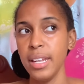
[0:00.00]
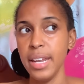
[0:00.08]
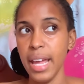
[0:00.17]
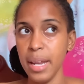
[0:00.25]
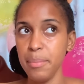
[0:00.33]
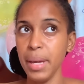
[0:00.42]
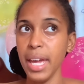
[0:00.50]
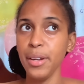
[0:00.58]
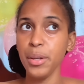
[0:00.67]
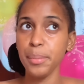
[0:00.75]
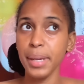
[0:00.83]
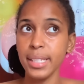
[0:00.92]
then me
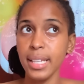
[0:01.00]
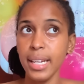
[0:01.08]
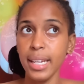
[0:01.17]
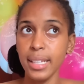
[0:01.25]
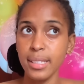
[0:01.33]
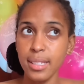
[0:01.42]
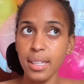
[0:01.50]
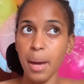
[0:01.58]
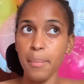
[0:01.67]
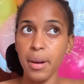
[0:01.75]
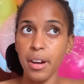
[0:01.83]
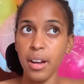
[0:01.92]
end up getting next
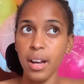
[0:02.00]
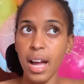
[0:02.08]
camera